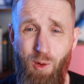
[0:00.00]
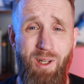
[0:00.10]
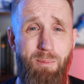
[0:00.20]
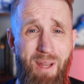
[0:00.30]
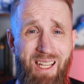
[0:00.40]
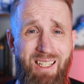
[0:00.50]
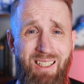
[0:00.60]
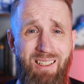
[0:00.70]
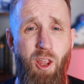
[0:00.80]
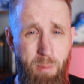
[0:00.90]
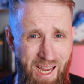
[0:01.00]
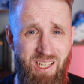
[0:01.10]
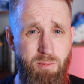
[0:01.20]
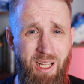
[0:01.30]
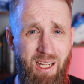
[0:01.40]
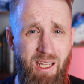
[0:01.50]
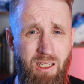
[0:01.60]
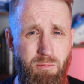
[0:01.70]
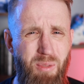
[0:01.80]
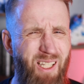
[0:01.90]
going to make the Paceman
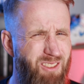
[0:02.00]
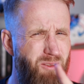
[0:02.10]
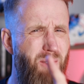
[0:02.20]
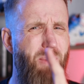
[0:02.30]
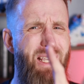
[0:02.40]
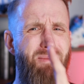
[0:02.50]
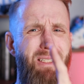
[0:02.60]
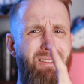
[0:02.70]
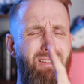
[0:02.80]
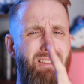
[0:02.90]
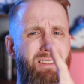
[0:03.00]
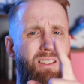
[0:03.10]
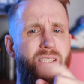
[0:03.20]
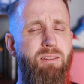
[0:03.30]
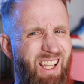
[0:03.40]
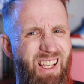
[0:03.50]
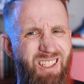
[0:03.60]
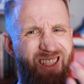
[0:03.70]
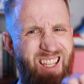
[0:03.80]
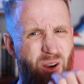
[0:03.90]
again. But the Paceman, it has
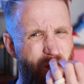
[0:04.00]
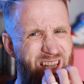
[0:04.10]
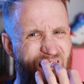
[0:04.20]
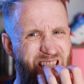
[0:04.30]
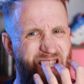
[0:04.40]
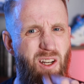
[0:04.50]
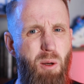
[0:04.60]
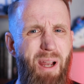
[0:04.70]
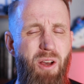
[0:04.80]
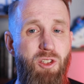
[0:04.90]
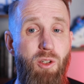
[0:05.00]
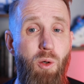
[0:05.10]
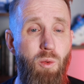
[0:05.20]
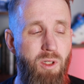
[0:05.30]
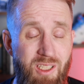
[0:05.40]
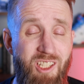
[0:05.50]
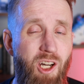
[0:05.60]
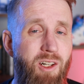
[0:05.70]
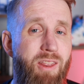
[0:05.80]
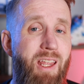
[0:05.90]
a sour taste in our mouth, so let's
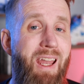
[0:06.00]
call it the